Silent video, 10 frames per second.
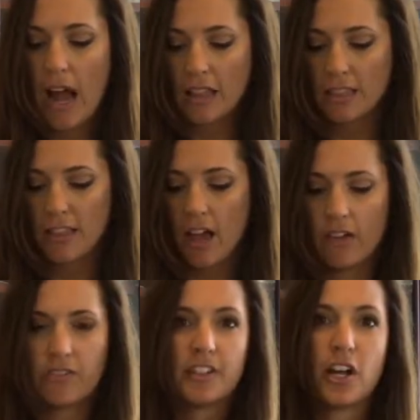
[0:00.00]
I
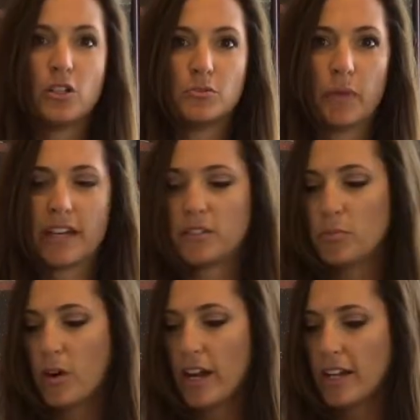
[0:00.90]
love the Gold Medal
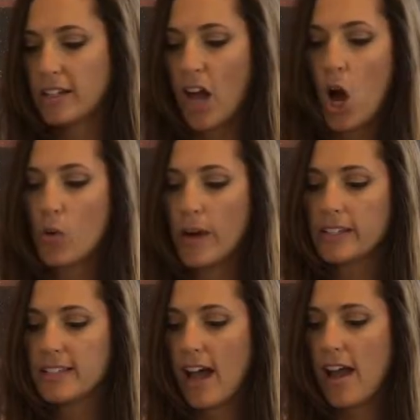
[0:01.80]
brand,
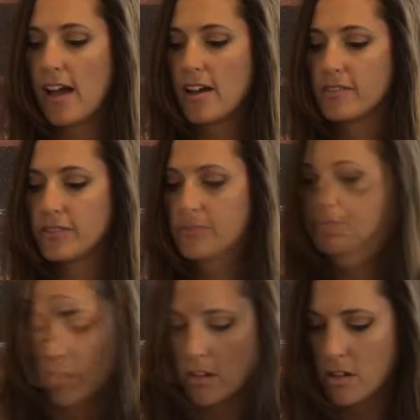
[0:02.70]
always have.
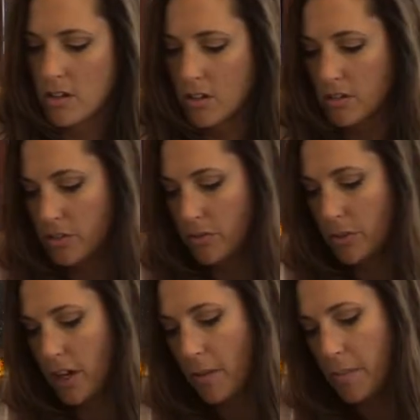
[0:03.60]
Do
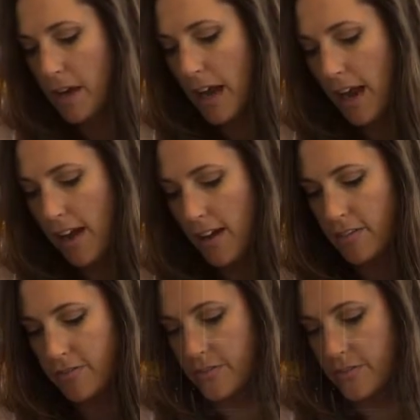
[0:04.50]
1.5 cups.